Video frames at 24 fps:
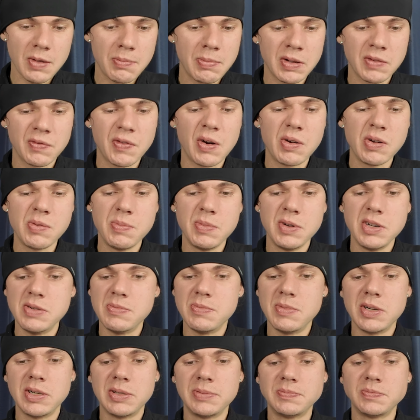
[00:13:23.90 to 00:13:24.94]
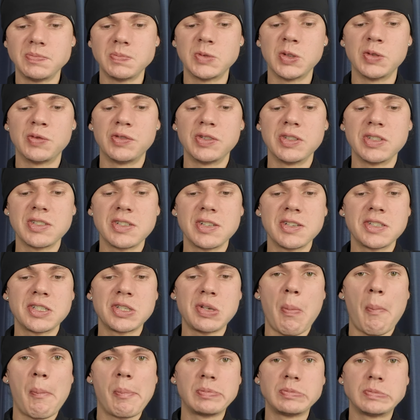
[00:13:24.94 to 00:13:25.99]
But very minimal differences.